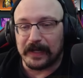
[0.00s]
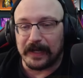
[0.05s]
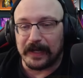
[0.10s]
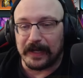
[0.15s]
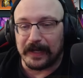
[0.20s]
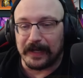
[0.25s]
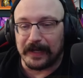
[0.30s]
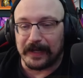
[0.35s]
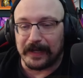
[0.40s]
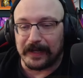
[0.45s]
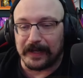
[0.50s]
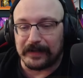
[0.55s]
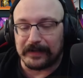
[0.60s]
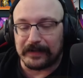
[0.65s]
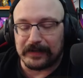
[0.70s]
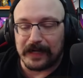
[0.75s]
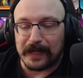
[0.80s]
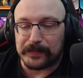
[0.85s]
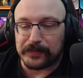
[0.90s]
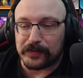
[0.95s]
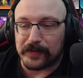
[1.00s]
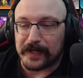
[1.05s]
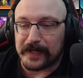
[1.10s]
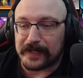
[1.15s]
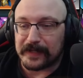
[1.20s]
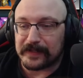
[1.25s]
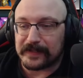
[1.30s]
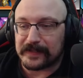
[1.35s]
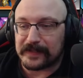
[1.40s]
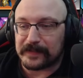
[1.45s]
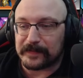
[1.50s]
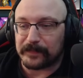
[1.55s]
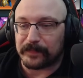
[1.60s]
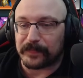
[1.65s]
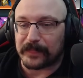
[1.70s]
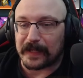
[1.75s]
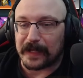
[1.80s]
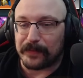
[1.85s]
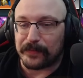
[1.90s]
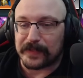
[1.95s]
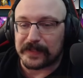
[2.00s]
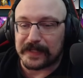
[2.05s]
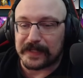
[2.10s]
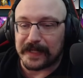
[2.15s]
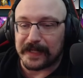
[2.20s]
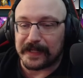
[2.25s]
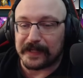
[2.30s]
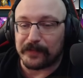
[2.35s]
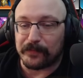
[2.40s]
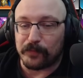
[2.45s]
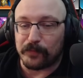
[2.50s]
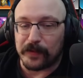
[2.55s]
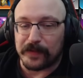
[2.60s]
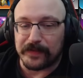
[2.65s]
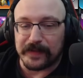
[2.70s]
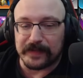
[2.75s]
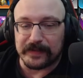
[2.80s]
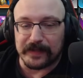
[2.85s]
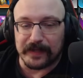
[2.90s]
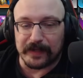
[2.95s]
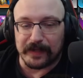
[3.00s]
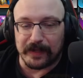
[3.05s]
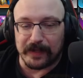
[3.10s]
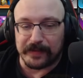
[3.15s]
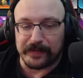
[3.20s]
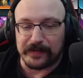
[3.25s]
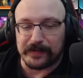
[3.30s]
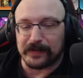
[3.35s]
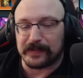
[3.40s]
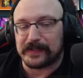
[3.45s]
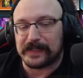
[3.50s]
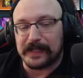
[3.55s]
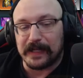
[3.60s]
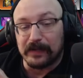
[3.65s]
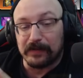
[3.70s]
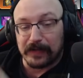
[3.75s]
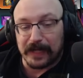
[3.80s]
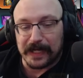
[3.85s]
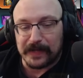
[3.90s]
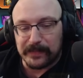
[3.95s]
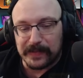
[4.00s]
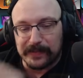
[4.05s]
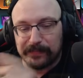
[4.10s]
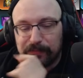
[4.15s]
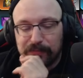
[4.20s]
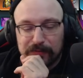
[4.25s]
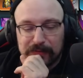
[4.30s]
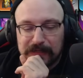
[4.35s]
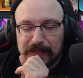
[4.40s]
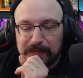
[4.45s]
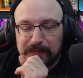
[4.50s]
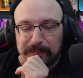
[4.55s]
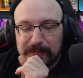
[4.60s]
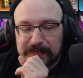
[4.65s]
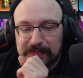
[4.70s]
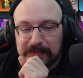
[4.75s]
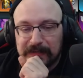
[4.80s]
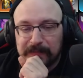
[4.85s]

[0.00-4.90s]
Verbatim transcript: Uh, upgrades, I would say the one thing that I think I see a lot of people kind of messing